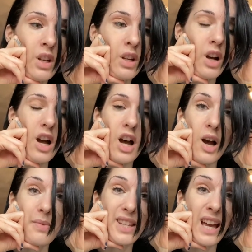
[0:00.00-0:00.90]

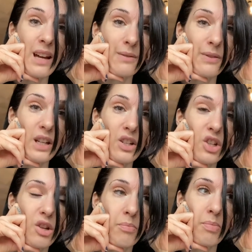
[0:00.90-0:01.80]
I was
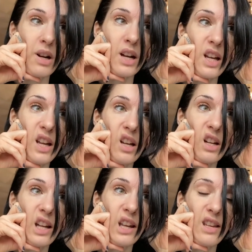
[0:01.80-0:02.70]
catfished by
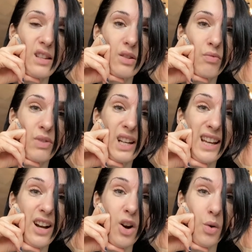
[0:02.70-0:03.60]
like this
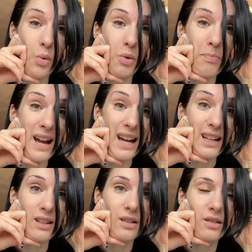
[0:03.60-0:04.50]
really old
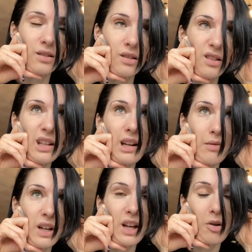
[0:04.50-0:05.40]
man. So like
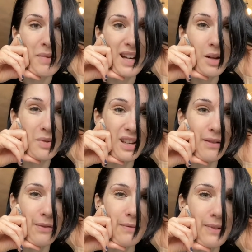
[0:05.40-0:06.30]
really old man, he was like
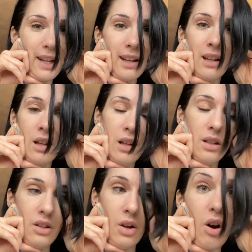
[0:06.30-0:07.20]
50,
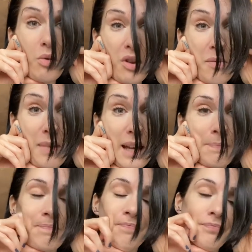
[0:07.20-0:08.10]
so older than me.
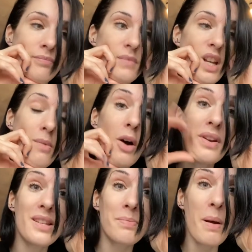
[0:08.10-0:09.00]
Oh,
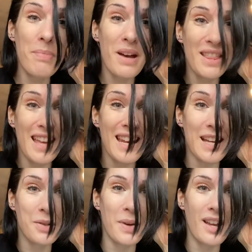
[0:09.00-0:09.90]
and it's my birthday
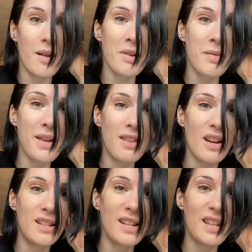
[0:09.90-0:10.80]
next week. I'm going to be
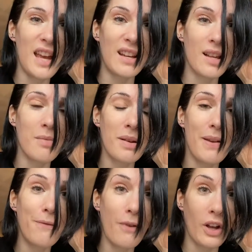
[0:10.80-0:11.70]
36. I'm going to
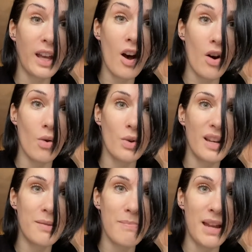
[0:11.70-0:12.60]
be fucking old.
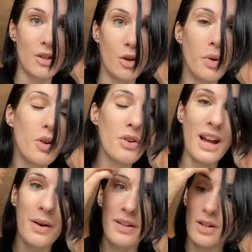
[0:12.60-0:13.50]
It's mental. We all know
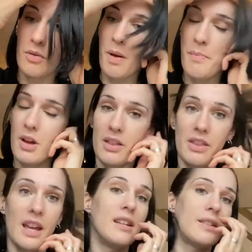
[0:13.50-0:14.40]
how I deal with my
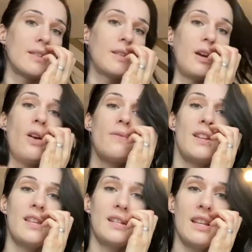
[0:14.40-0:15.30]
birthdays, so
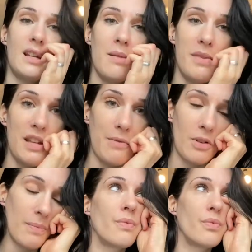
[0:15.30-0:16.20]
hopefully this year is going to be
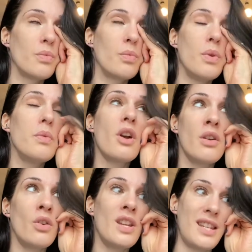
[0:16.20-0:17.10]
different. We were
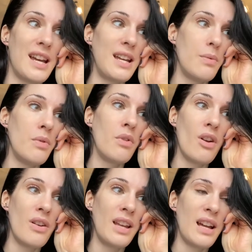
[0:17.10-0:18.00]
going on a date. We were
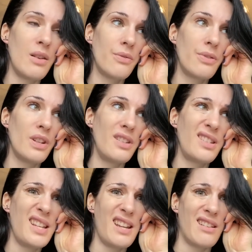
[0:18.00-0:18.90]
going out for
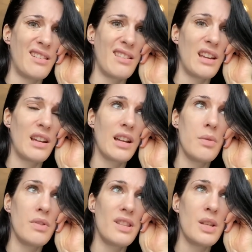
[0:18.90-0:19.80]
dinner, I think.
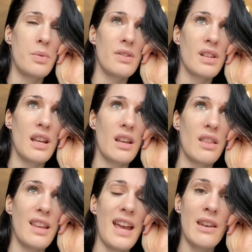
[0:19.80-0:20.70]
This was
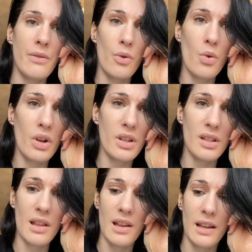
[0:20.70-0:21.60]
like the end of August,
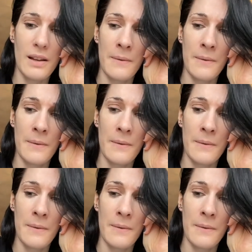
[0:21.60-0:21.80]
I think.